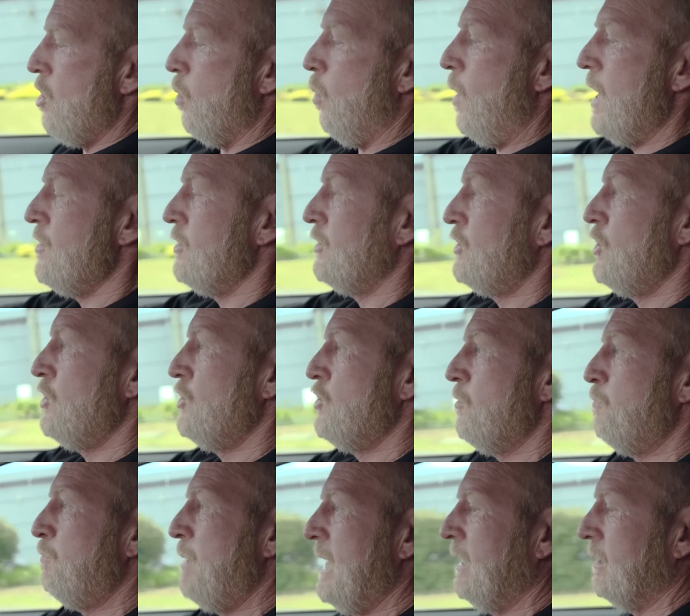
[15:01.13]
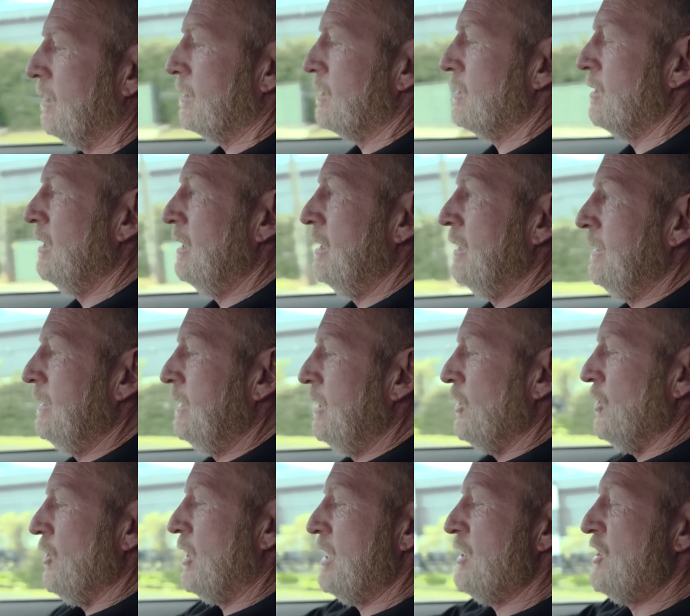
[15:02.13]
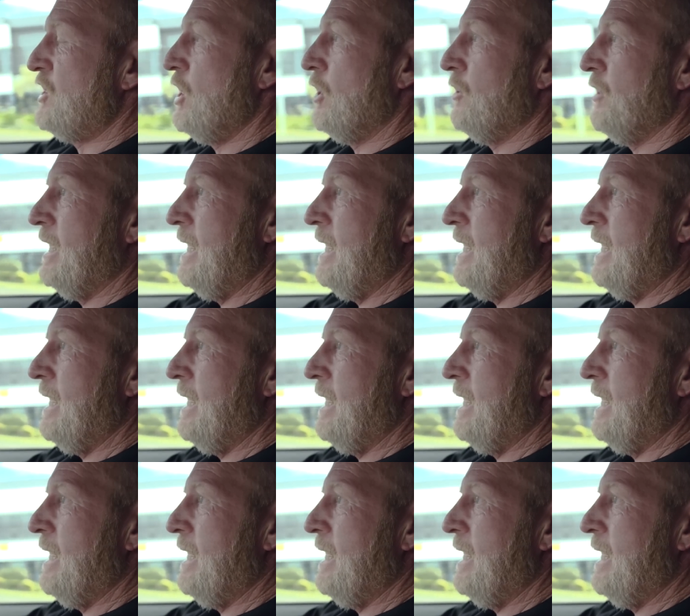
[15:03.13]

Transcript: Why not use your pedals? You can see on the